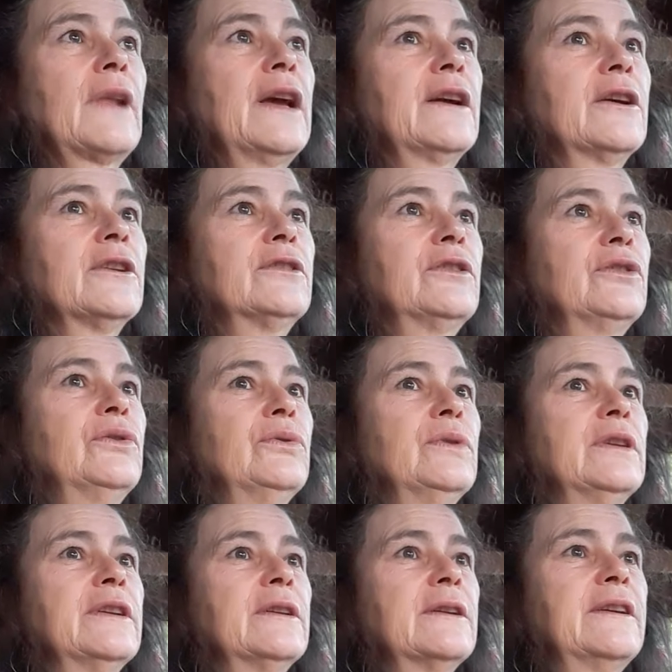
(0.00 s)
I got to do a
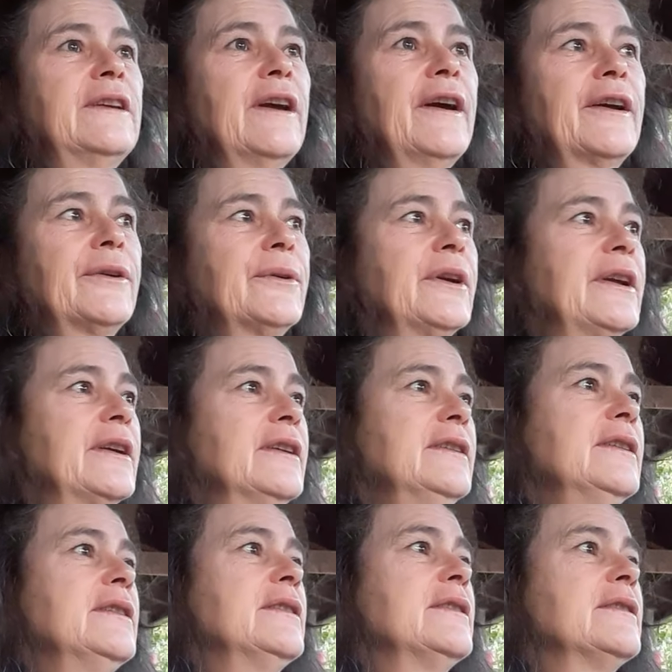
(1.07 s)
little gathering
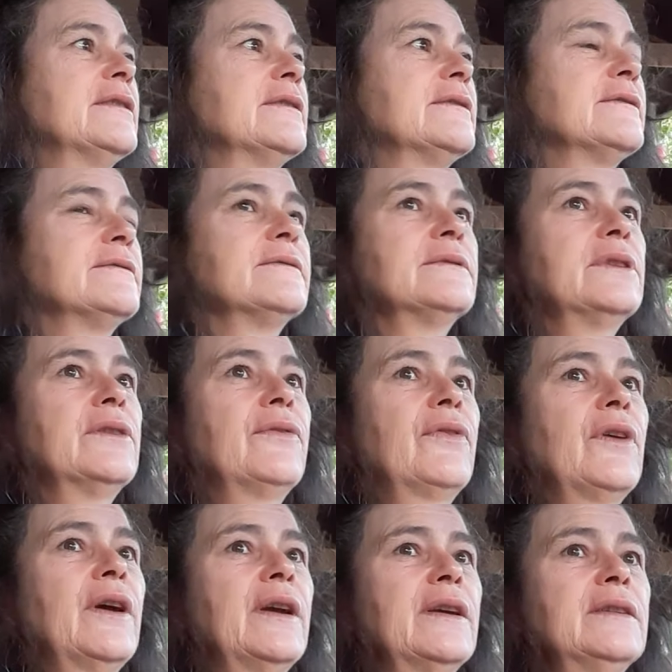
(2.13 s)
of
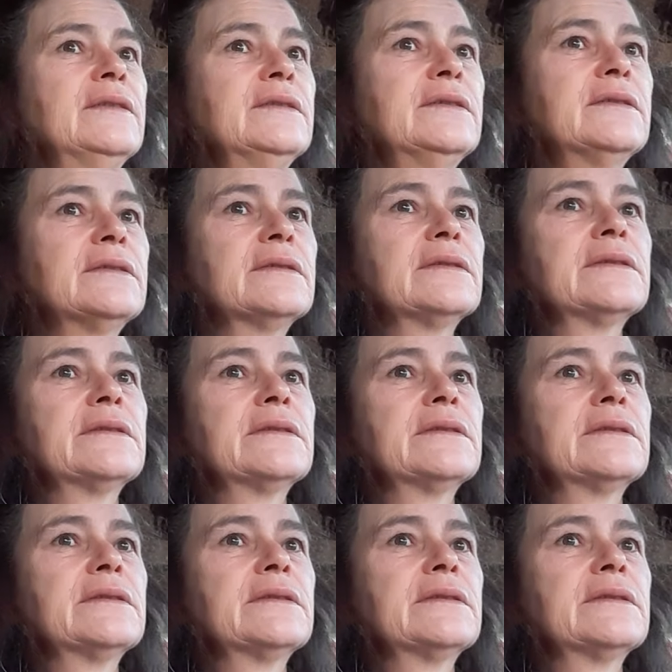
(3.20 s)
things.